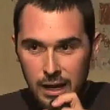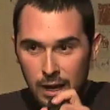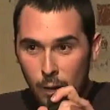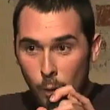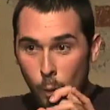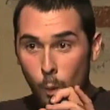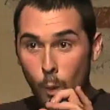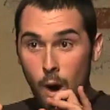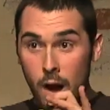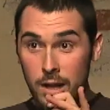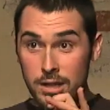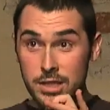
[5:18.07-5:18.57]

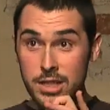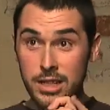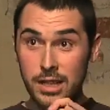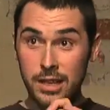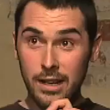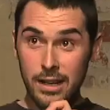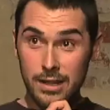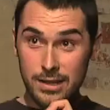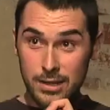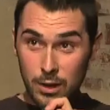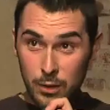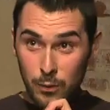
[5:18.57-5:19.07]
watching
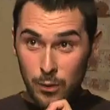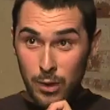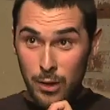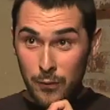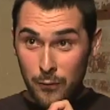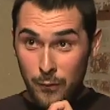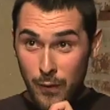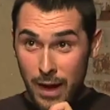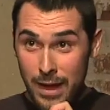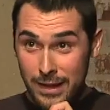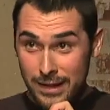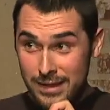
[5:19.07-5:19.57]
us over the
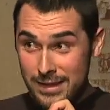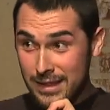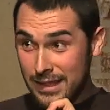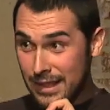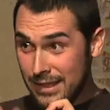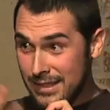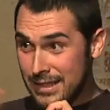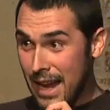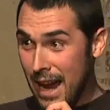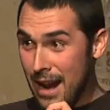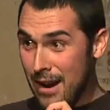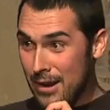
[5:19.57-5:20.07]
fence the
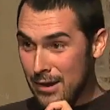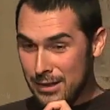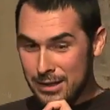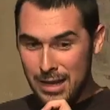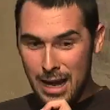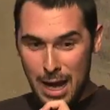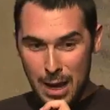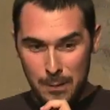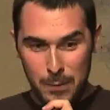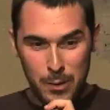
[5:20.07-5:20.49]
entire time.